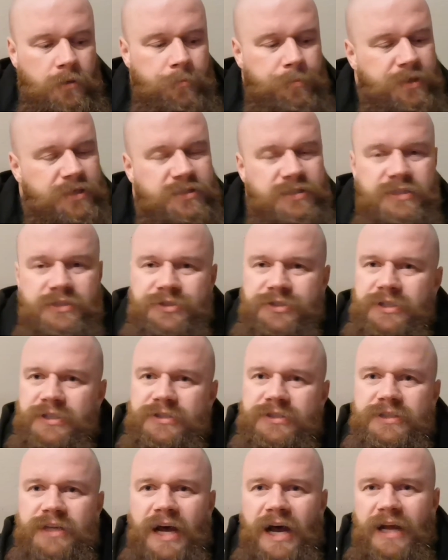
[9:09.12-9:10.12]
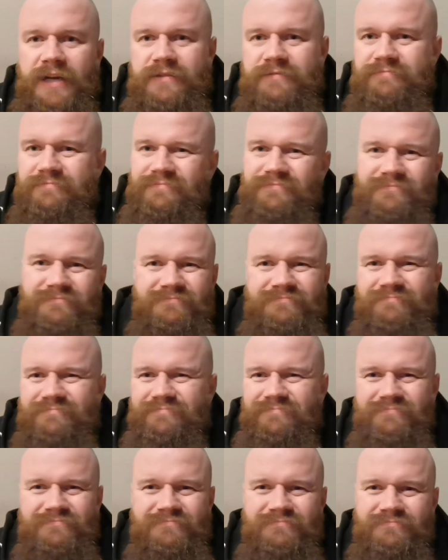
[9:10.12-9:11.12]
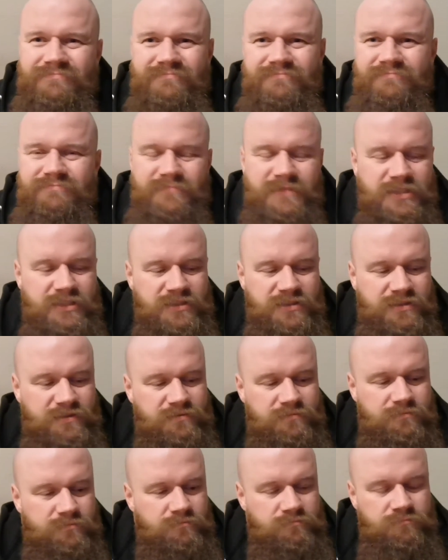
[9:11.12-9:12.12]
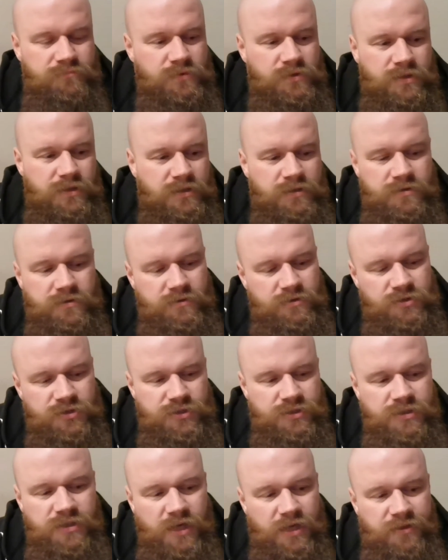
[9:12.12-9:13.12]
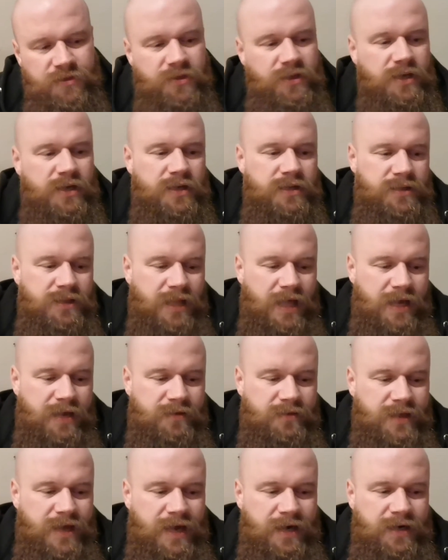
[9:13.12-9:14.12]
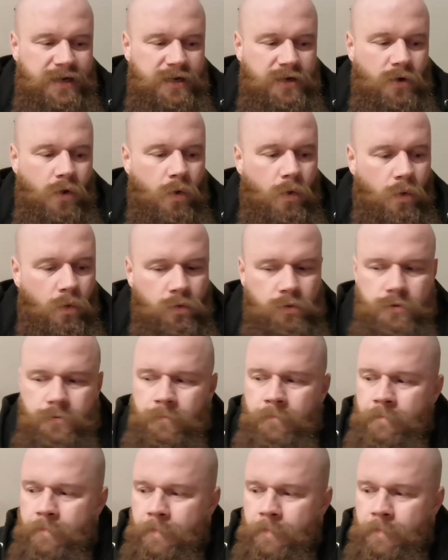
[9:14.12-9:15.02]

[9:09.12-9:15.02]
it's just not. It's nothing like that at all.